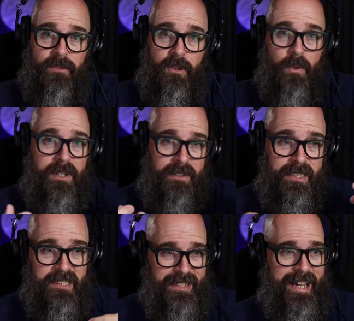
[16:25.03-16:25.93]
To where at
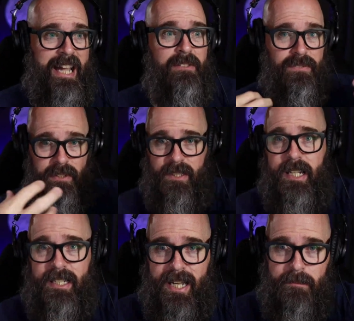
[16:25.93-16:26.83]
least I feel
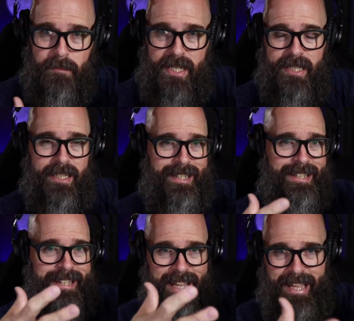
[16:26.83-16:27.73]
like I'm making
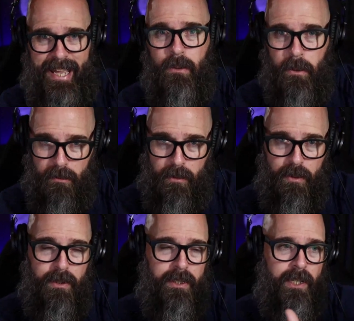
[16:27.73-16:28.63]
an
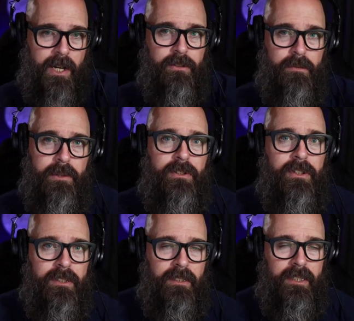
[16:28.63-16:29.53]
equitable
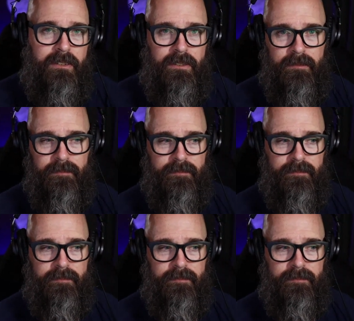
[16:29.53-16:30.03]
contribution to this.